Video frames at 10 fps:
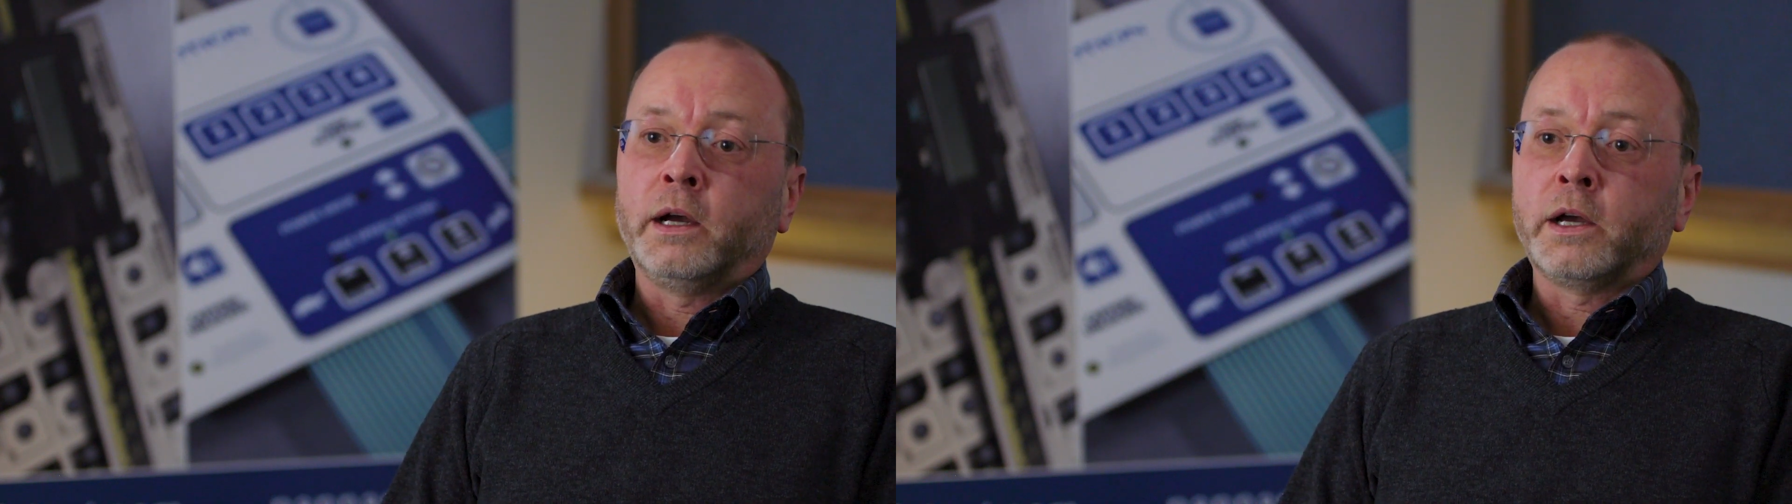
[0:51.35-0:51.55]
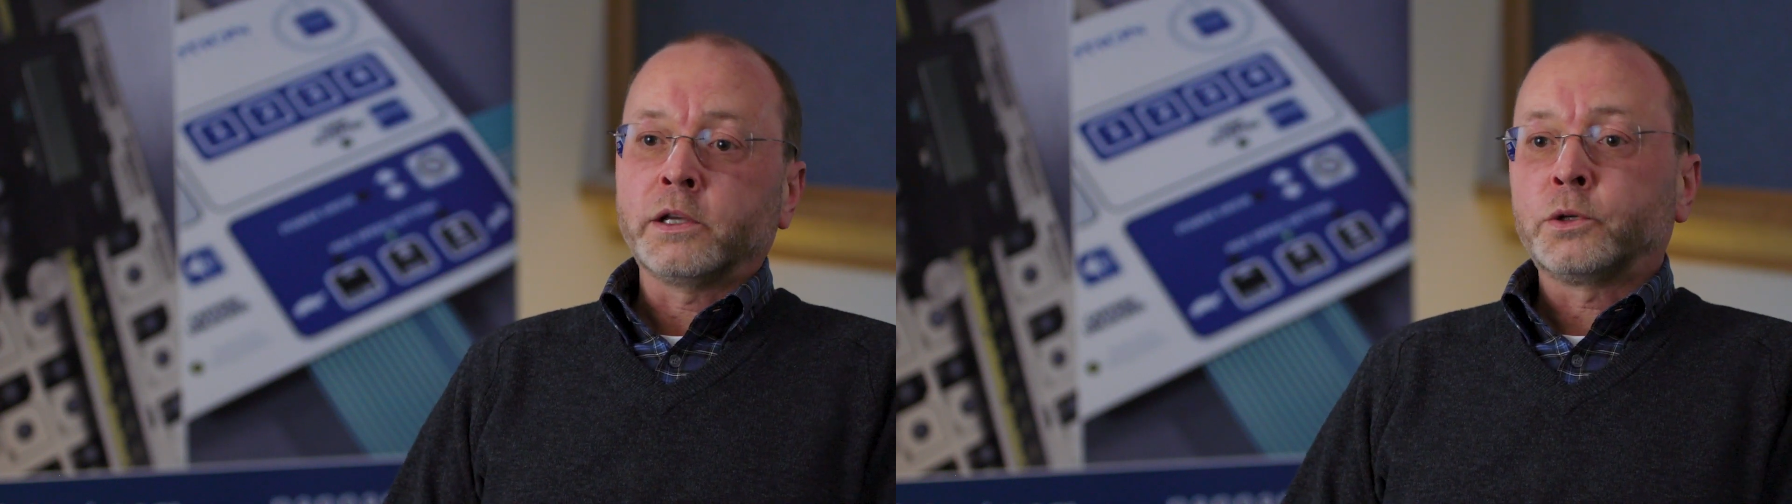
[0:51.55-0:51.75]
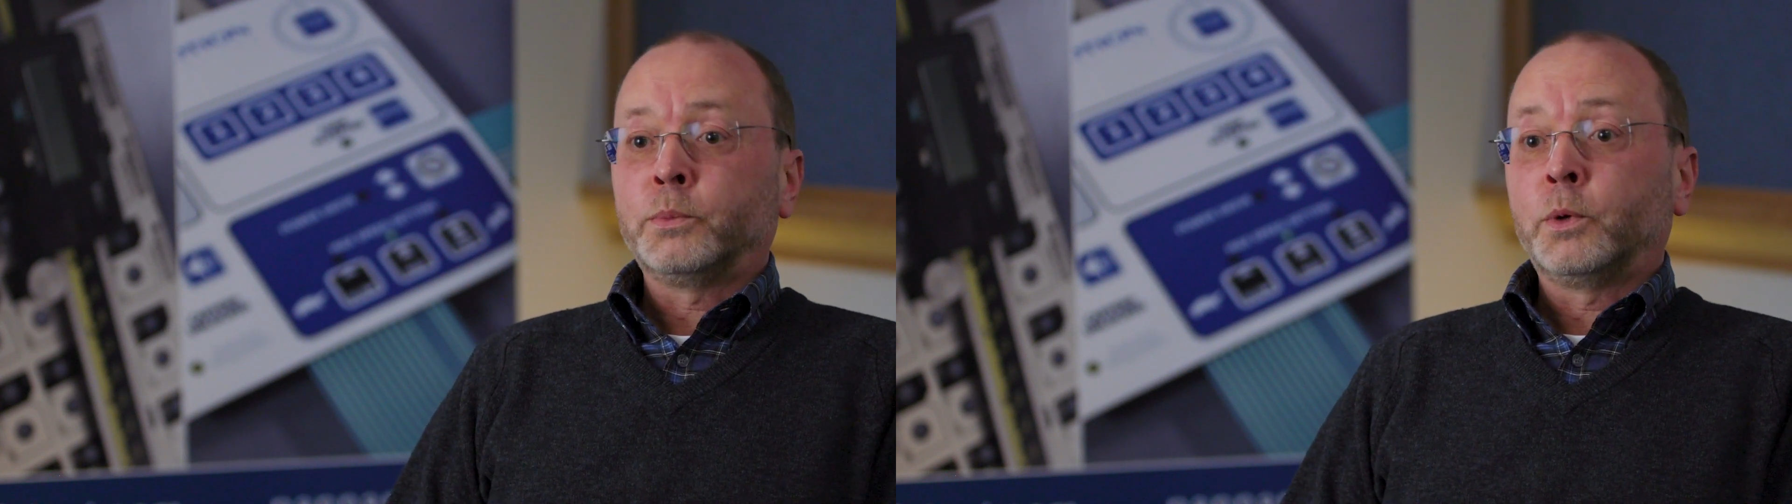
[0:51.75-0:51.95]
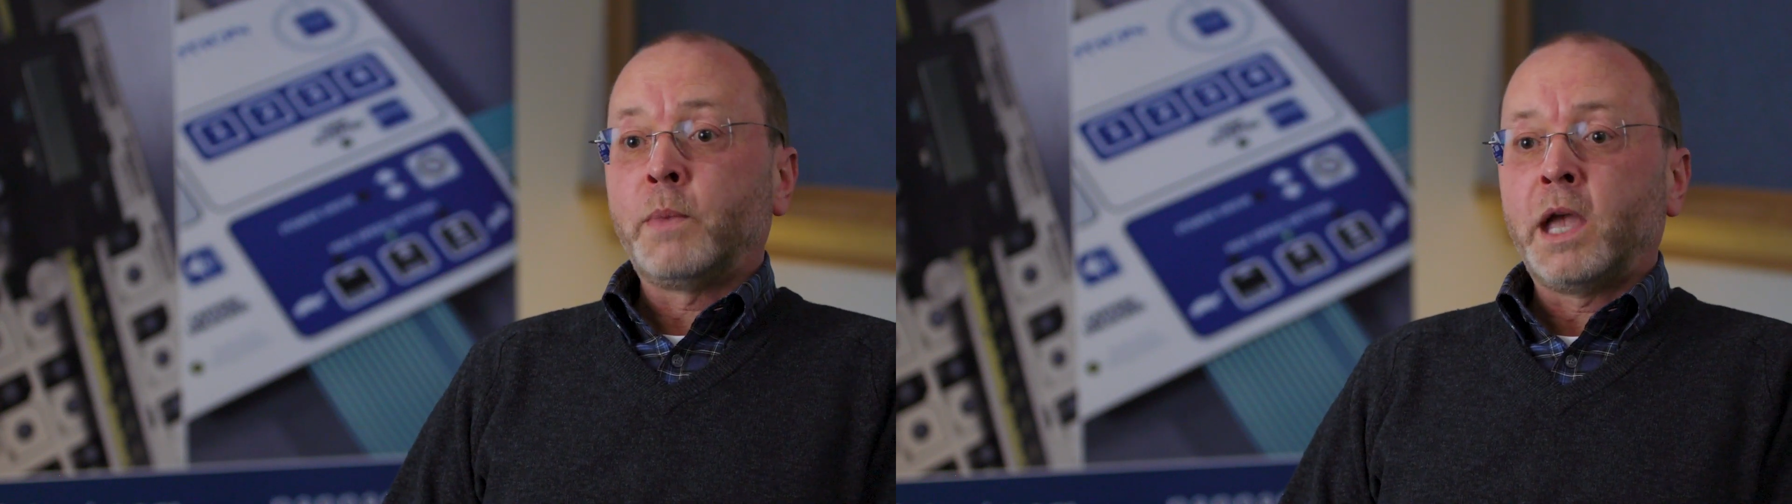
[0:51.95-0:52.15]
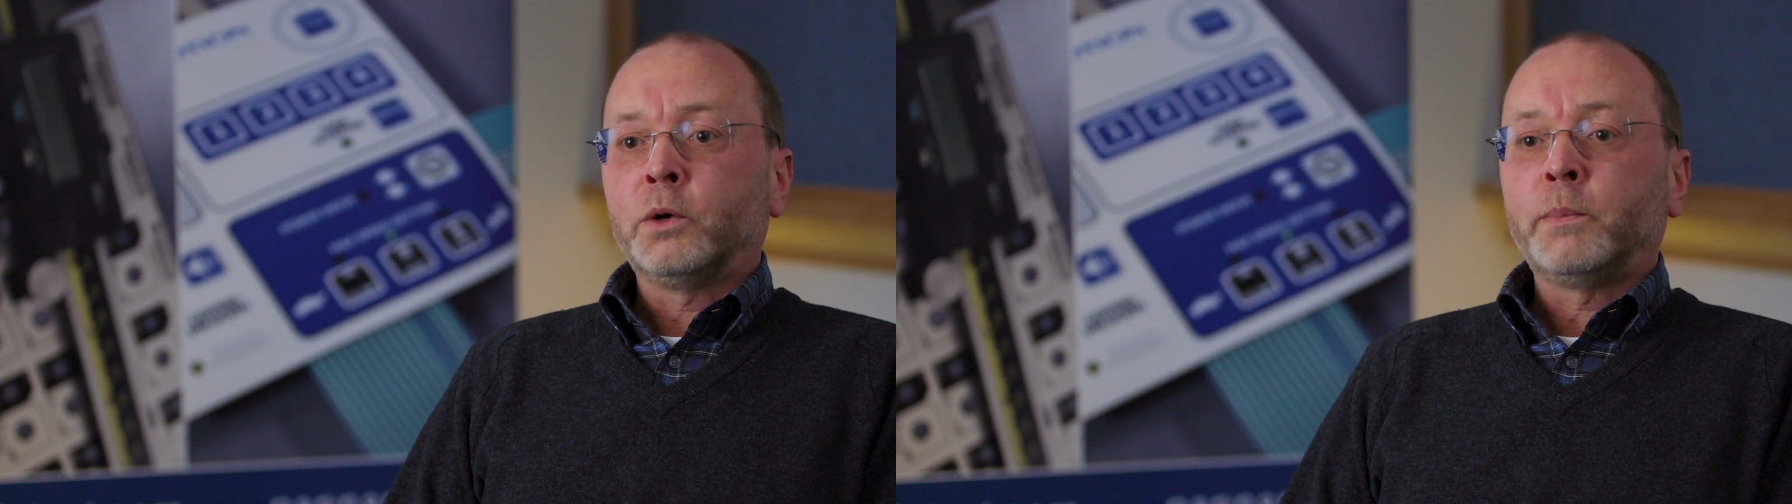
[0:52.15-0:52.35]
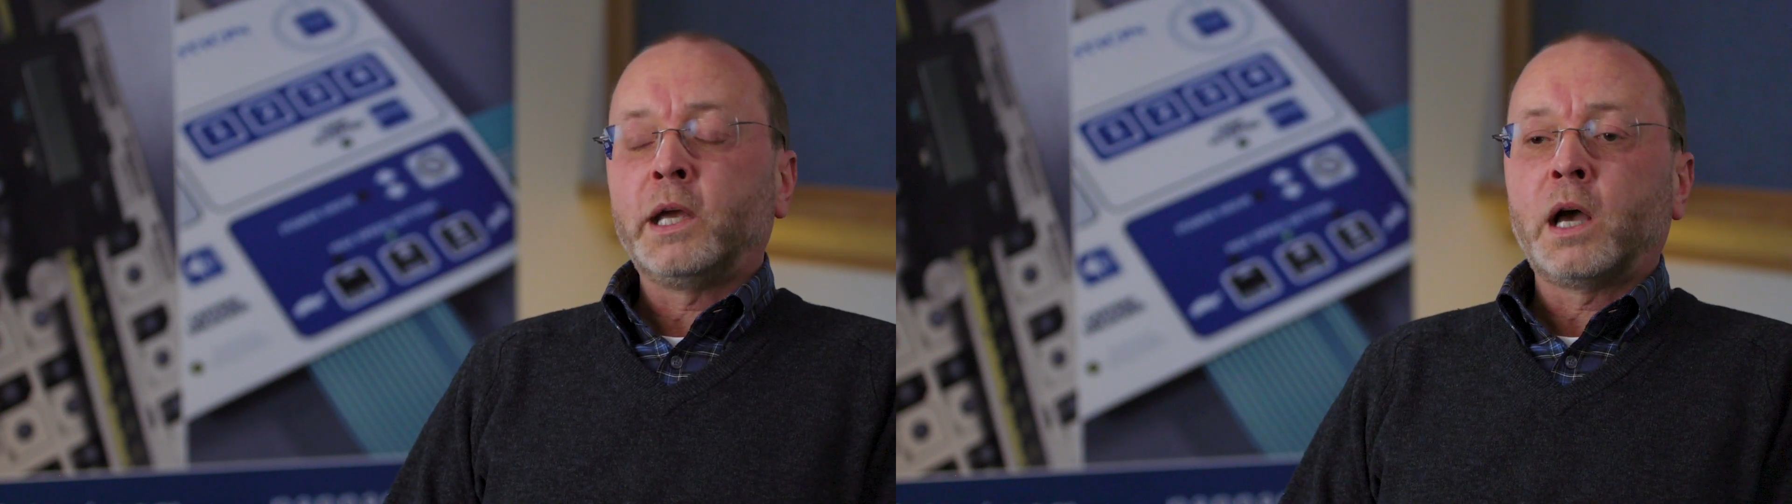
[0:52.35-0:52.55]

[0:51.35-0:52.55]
a customer may or may